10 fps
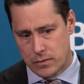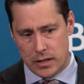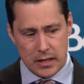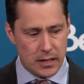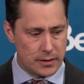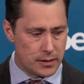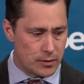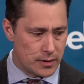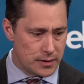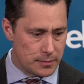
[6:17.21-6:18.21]
Well, you
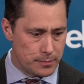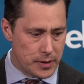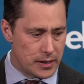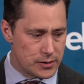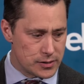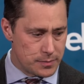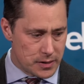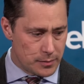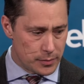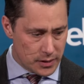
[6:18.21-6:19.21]
know, I think Page has
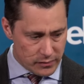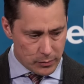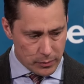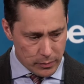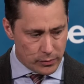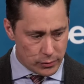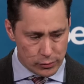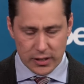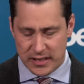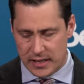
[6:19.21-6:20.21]
been unbelievable, but when you
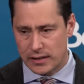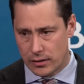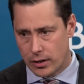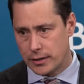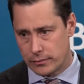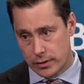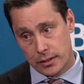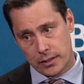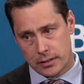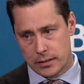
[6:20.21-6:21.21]
look at that line,
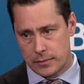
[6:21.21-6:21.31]
really,